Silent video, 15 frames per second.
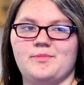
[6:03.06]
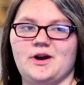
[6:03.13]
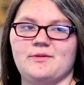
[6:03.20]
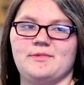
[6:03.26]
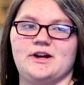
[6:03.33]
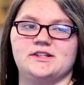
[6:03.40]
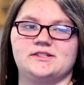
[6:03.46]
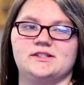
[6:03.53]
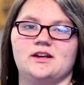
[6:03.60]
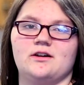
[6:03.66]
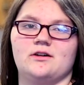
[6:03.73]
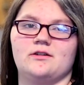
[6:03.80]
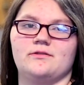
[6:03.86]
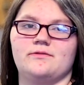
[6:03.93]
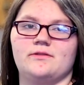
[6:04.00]
by
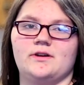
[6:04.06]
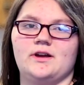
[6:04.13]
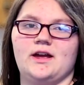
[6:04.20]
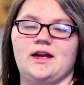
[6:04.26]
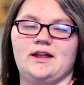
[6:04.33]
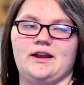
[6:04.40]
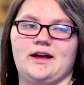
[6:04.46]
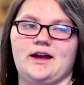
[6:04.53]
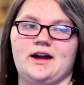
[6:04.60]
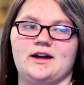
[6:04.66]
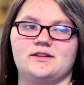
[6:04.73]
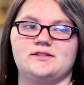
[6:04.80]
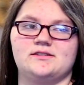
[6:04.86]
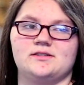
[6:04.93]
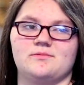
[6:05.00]
myself and I
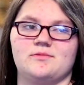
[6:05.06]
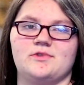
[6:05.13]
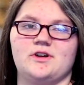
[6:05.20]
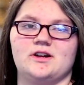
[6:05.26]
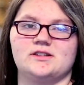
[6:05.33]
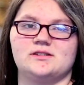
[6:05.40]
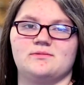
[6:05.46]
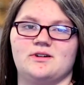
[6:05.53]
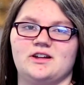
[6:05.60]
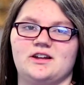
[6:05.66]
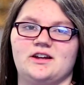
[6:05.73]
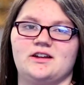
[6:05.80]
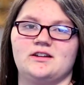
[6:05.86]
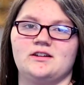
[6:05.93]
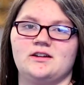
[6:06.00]
had some thoughts about
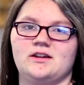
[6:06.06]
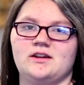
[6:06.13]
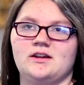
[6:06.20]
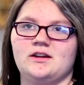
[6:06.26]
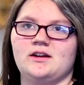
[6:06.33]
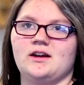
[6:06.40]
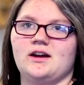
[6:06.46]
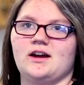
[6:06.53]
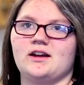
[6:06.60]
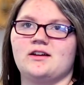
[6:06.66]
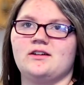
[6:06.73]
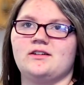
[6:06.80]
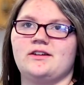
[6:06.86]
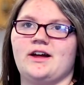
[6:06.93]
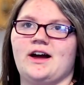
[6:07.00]
it, I
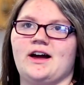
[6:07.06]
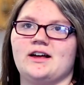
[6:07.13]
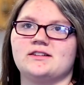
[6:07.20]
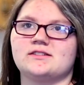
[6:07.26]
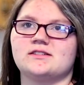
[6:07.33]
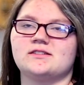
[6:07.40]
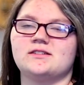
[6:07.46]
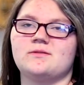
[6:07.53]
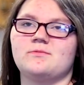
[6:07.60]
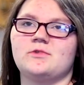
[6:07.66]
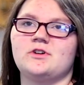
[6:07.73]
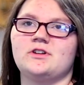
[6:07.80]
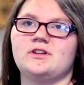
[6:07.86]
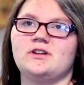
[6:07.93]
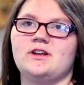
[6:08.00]
could ask
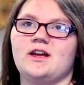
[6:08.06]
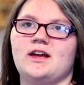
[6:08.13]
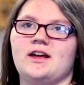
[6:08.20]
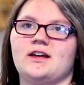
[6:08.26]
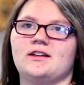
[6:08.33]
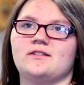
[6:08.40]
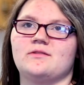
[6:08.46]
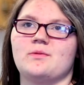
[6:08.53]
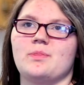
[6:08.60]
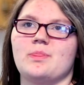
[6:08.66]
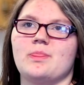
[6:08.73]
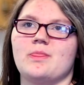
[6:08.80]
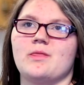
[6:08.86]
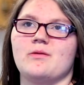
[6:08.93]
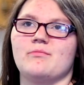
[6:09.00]
someone,
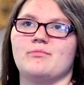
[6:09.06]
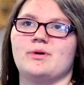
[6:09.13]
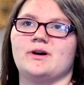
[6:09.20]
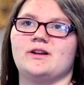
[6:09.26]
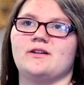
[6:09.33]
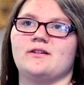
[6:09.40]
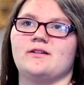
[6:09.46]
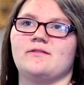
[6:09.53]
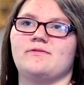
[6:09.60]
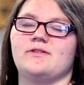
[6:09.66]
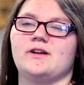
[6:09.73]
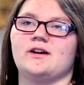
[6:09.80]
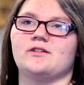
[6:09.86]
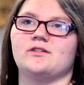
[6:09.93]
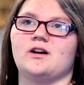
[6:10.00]
but if
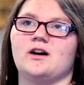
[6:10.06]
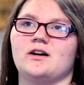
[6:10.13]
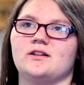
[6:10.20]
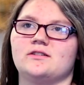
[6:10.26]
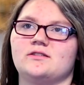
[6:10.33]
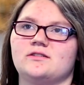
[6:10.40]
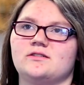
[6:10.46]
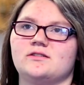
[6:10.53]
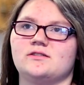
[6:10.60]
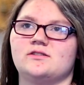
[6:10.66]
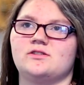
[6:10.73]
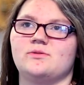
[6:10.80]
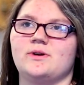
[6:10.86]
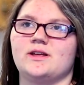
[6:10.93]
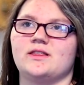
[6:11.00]
they're not
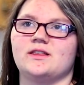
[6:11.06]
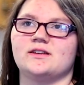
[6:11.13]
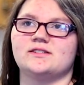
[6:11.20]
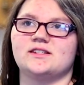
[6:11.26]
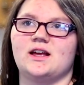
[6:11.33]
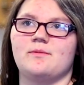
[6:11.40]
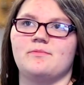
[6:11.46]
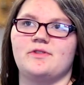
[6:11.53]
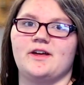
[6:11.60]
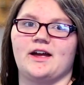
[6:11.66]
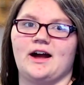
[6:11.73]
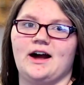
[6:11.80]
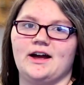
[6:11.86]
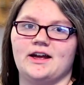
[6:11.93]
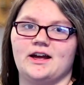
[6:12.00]
doing the same
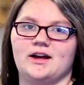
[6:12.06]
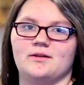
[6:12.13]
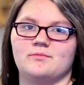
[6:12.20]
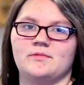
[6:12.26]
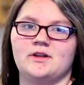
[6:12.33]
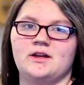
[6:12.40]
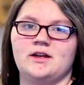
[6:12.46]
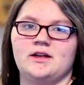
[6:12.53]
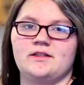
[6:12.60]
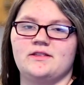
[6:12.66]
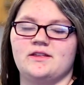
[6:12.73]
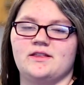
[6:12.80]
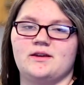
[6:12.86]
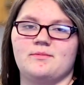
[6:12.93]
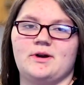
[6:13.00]
thing I am,
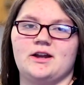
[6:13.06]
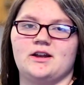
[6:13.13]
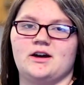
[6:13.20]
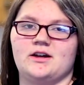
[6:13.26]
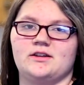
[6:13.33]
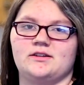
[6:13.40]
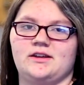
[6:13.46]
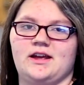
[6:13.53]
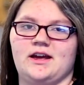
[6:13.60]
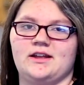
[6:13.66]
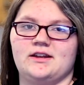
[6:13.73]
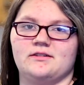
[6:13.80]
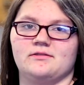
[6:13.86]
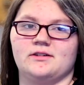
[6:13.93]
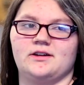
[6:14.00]
then they might not get
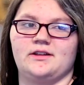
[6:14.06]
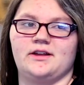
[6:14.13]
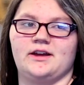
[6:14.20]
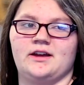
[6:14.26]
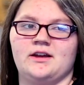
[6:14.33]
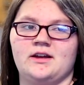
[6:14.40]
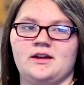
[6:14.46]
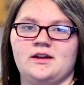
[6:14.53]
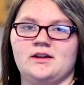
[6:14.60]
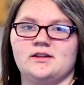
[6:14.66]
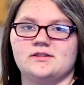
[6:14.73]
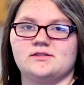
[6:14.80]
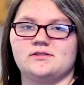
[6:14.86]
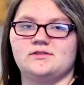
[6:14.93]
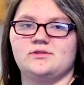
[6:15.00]
it really.
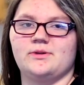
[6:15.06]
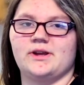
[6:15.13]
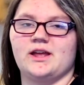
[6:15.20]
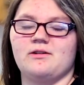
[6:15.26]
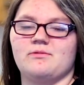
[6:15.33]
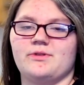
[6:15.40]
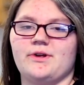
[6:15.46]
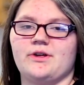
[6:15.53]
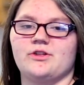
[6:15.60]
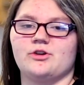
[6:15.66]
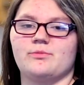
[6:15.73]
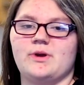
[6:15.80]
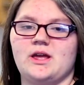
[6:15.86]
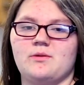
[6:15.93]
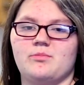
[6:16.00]
So doing it with
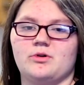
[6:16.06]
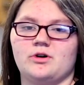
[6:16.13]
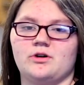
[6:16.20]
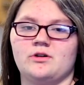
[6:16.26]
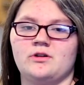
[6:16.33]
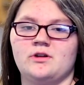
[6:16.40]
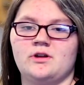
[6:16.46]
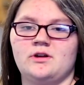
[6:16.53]
other people